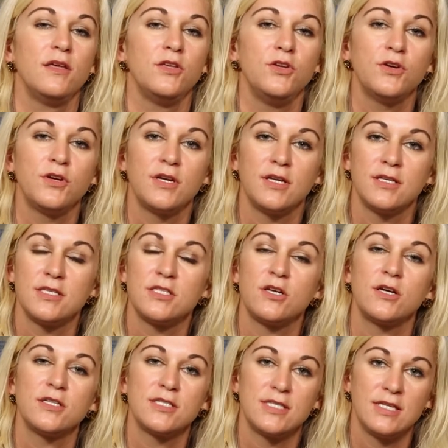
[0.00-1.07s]
you're going to
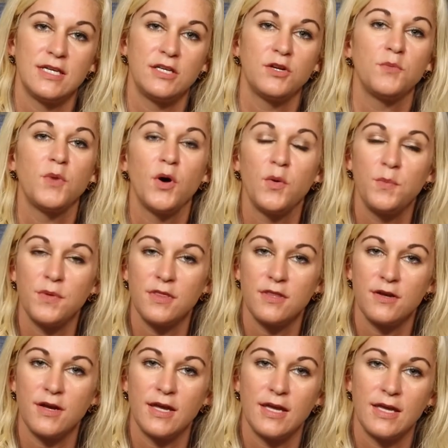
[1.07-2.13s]
start seeing them open
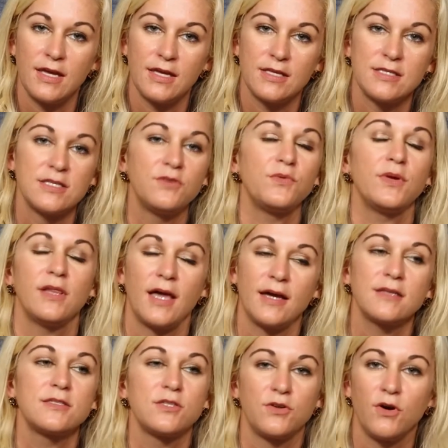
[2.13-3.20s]
their hands and
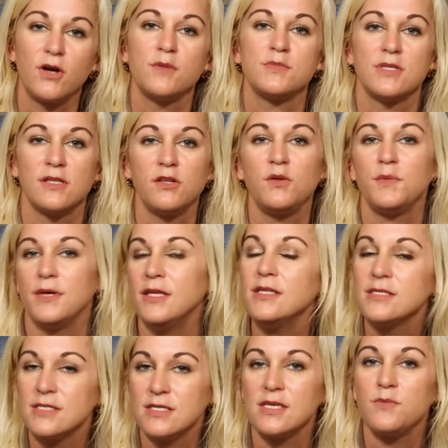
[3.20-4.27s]
relax their arms a little bit
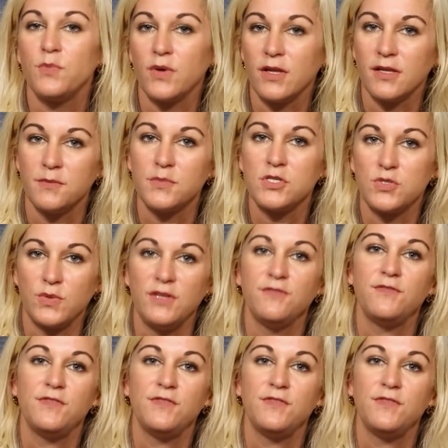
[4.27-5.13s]
and sleep well in between